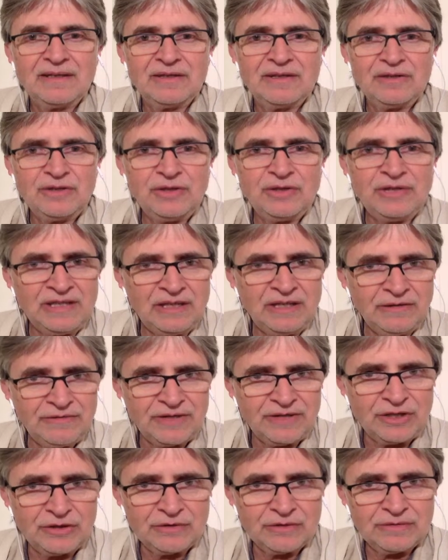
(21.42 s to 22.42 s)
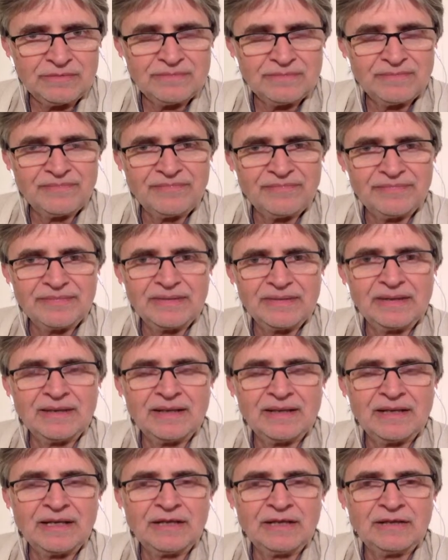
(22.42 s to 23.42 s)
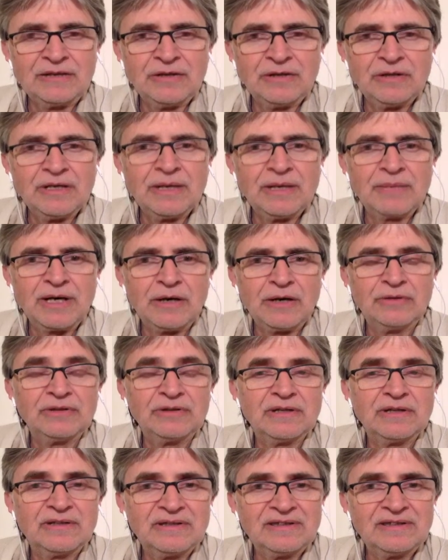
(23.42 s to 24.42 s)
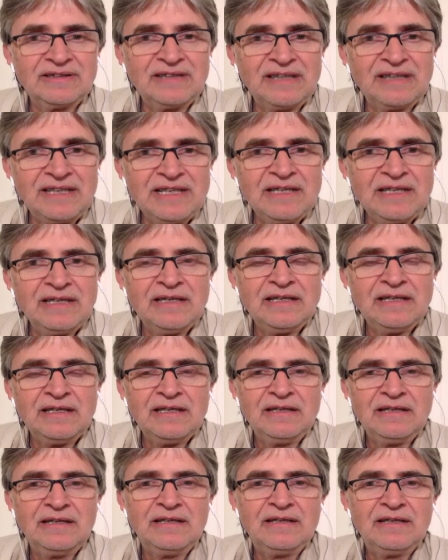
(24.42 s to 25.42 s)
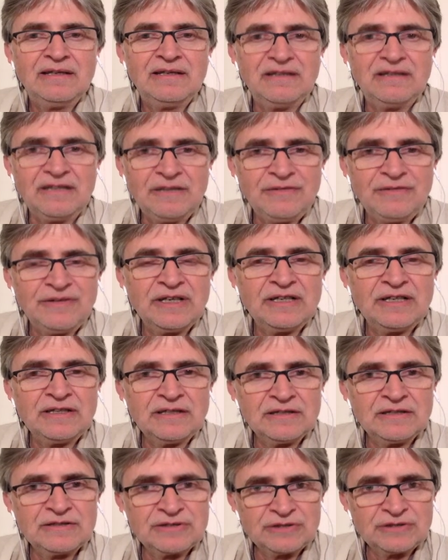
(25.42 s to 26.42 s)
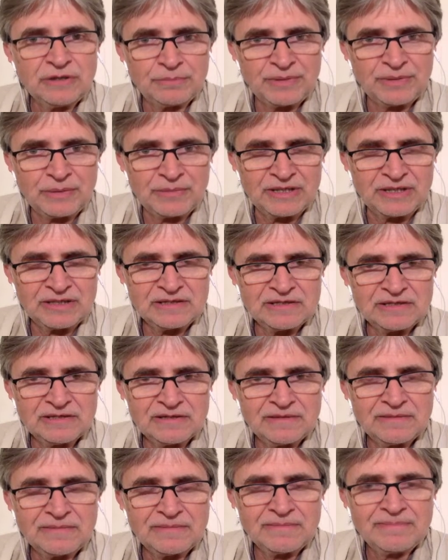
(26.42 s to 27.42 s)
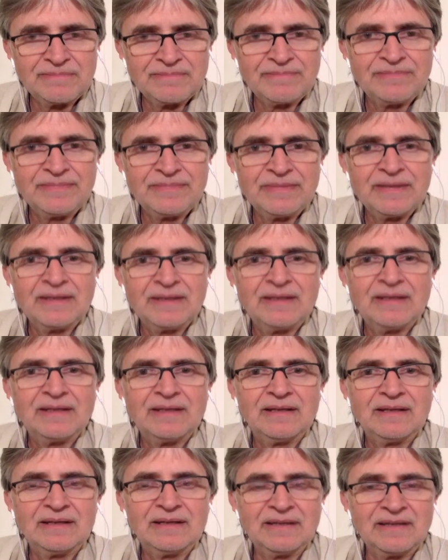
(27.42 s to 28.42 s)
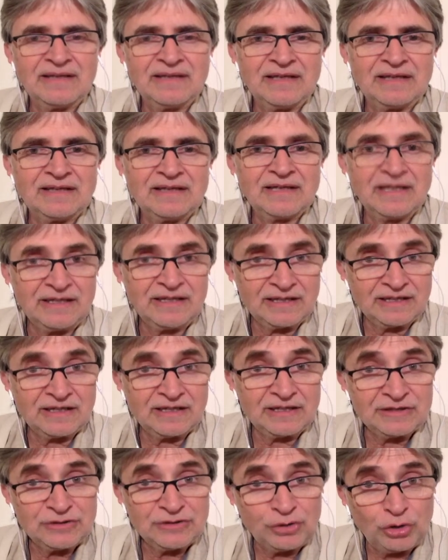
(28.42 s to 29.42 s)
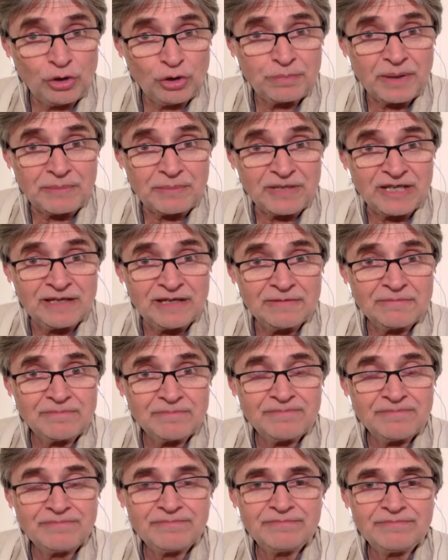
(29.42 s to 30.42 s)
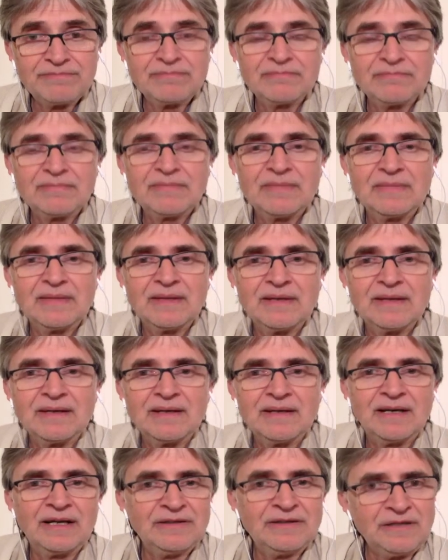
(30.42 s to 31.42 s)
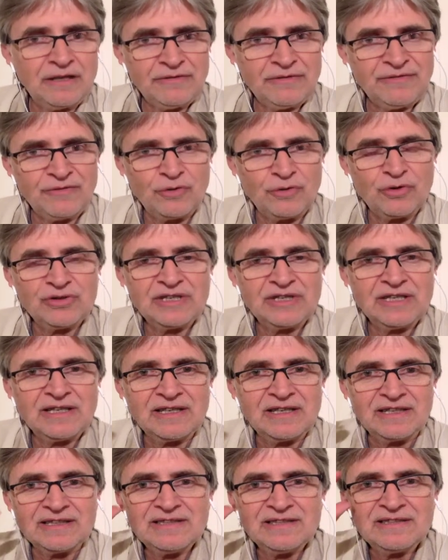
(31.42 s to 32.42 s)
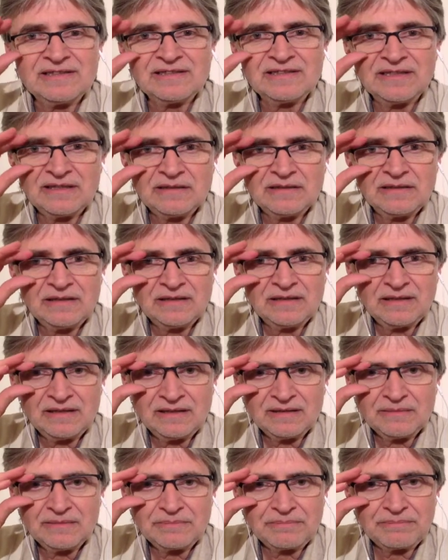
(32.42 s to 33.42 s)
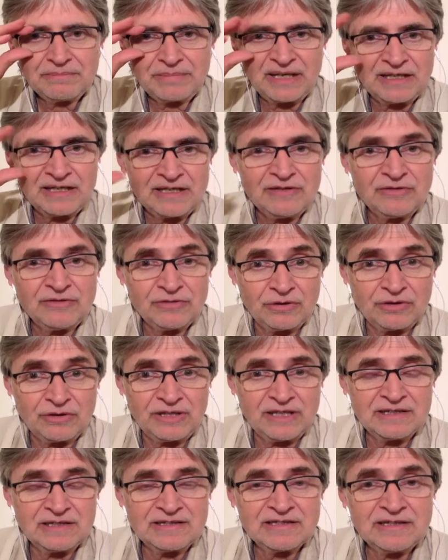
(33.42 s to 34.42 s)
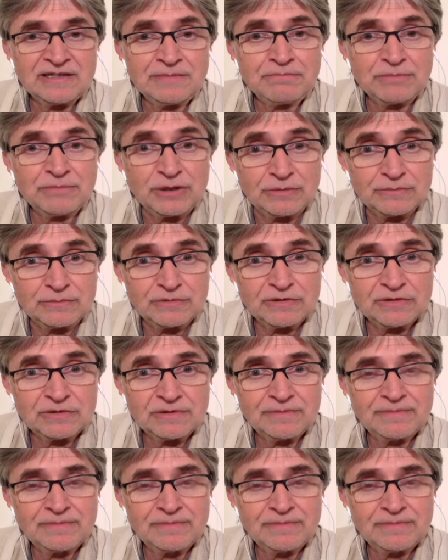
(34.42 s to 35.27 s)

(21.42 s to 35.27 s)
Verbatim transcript: During the video, I talk about three different supplements that can increase dopamine and therefore decrease Parkinsonian symptoms.